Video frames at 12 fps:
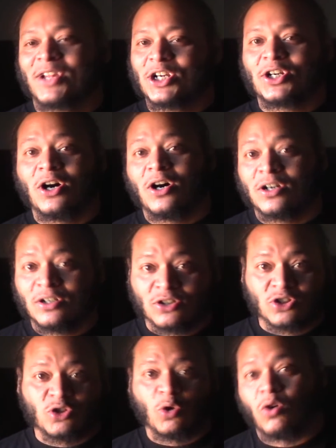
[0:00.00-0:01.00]
Kong
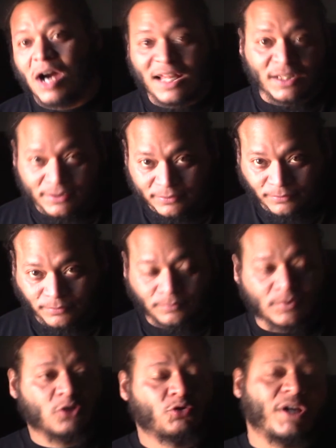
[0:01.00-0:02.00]
Skull Island,
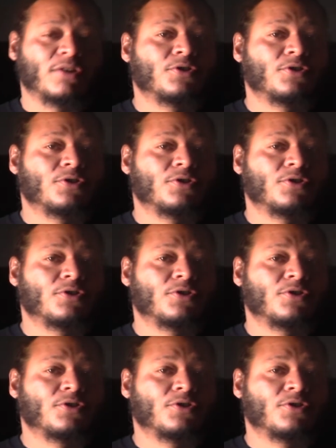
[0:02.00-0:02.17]
trailer